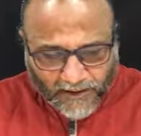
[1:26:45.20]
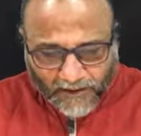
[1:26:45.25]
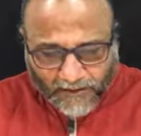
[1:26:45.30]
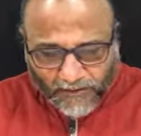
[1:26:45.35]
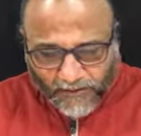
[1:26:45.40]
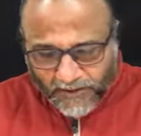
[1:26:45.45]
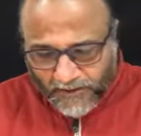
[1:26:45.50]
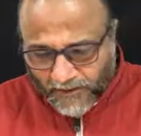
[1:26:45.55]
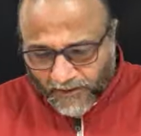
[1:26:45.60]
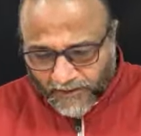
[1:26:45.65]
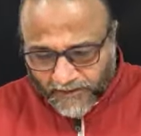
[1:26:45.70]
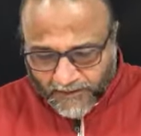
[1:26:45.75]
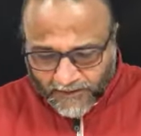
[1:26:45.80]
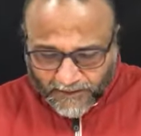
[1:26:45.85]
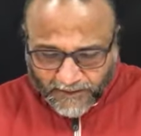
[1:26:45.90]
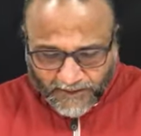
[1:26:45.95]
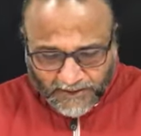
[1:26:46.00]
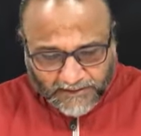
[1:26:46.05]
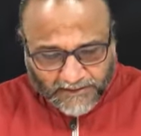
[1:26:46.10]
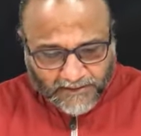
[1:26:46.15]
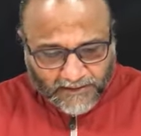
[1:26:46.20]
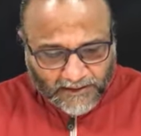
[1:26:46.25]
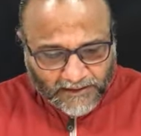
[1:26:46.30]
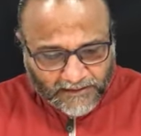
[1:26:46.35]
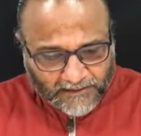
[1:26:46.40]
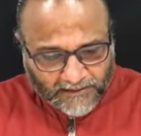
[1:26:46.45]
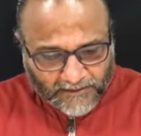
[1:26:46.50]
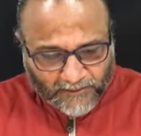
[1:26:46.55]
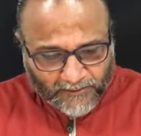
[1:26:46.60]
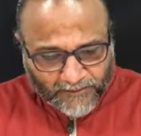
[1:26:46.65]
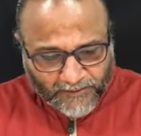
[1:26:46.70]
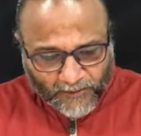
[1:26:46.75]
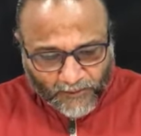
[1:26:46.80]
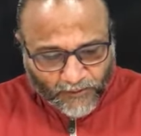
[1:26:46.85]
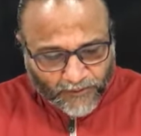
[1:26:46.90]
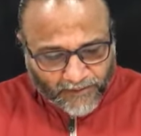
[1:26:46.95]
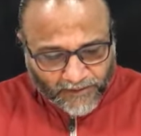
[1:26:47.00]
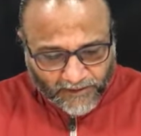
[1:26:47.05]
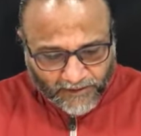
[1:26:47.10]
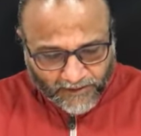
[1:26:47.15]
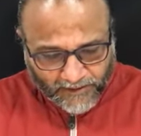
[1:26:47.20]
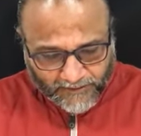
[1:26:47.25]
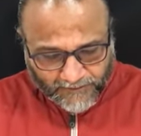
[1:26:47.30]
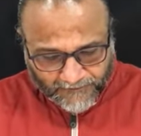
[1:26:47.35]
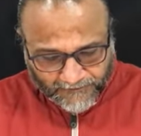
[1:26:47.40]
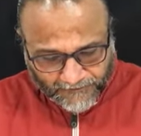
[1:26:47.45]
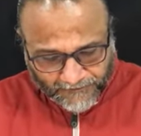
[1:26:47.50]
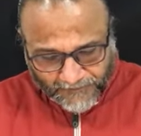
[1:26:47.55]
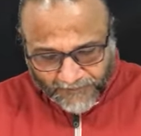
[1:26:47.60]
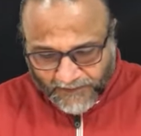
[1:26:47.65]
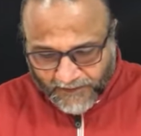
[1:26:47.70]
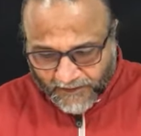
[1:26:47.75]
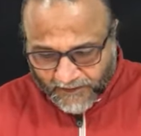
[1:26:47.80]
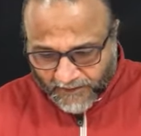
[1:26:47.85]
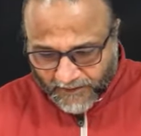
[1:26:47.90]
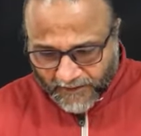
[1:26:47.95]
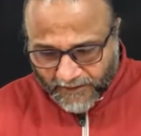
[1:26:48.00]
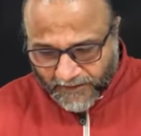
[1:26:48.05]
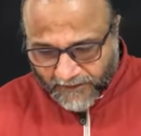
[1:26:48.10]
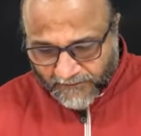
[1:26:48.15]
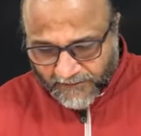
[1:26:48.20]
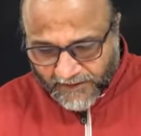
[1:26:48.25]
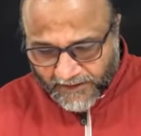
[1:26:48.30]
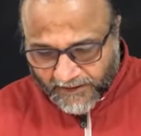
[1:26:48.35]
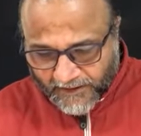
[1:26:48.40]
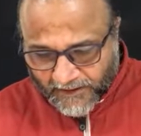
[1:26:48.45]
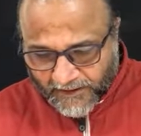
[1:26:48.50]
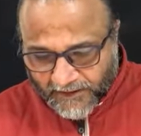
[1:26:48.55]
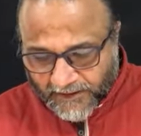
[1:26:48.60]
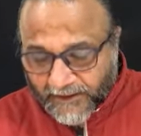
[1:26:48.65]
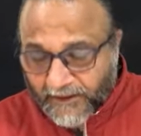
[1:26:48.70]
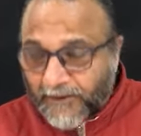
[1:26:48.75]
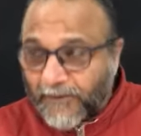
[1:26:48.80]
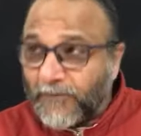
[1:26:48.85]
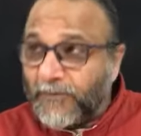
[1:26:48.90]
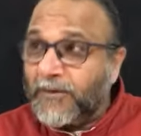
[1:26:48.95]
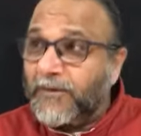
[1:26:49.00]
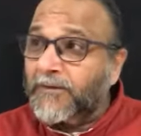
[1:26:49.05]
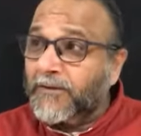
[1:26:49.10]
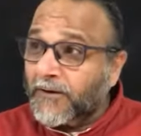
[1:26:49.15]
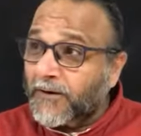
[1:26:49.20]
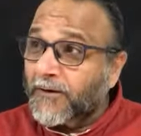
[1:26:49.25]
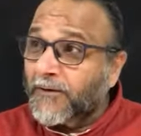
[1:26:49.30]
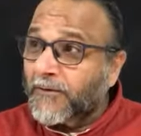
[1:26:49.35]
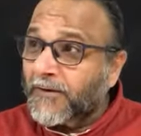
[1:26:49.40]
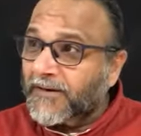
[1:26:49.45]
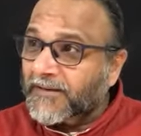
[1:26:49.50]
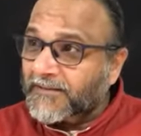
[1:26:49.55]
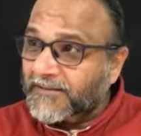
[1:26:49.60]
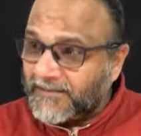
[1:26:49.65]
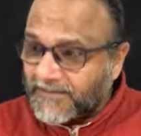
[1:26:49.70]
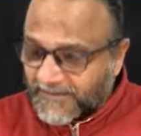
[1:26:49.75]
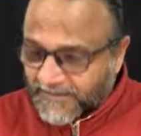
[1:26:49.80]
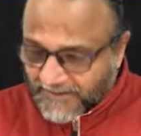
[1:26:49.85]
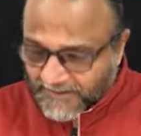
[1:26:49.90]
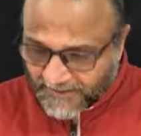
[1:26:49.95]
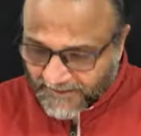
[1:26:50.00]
Ah, only next class it will be over. And then we can get into the third verse.